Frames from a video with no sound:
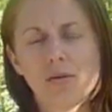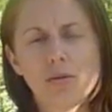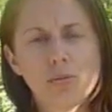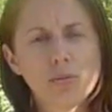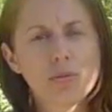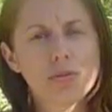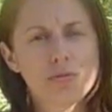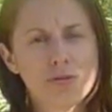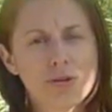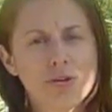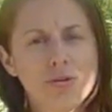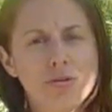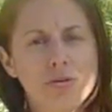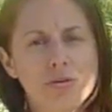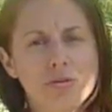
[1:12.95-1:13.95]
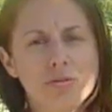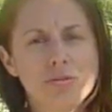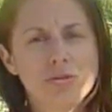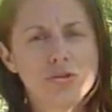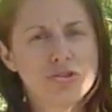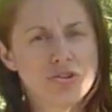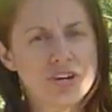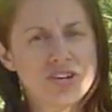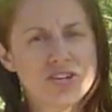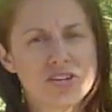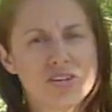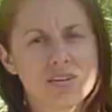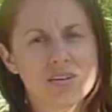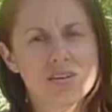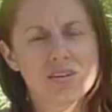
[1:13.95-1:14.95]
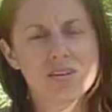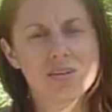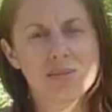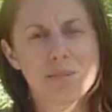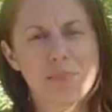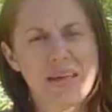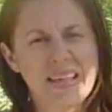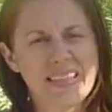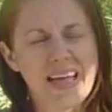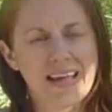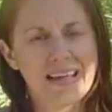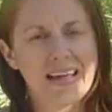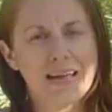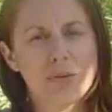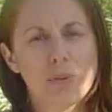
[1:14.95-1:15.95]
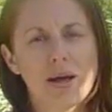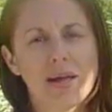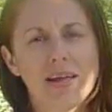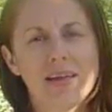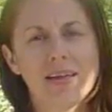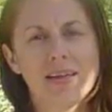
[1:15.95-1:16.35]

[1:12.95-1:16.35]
all through nutrition being that gateway.